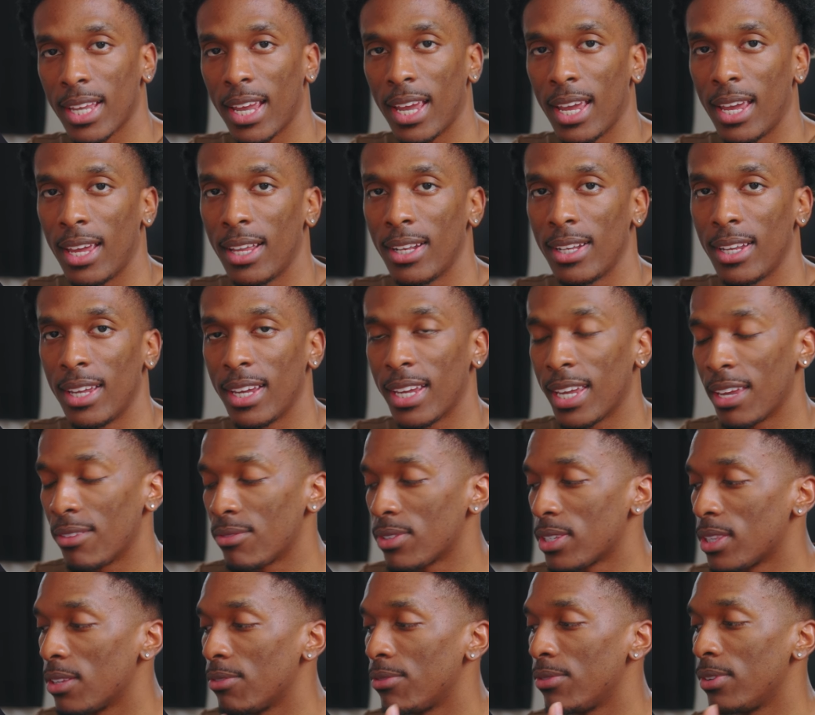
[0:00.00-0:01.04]
and it
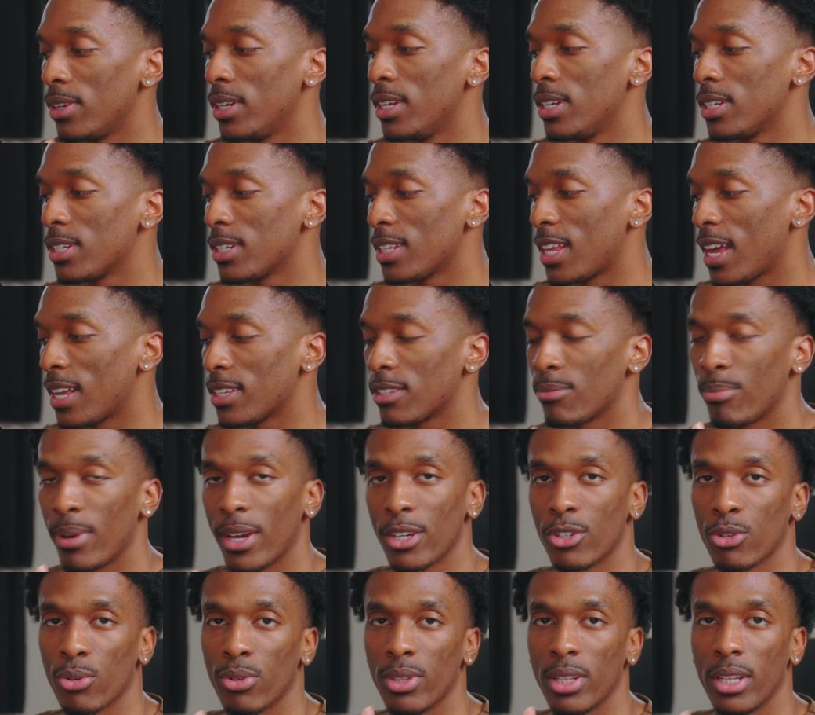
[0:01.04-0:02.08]
gives the footage that
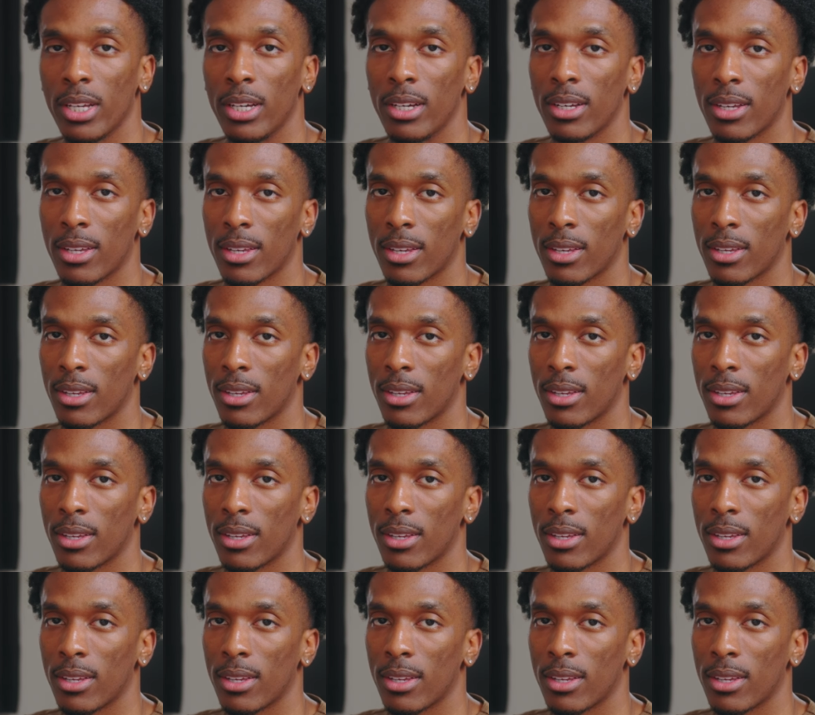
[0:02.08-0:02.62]
special look.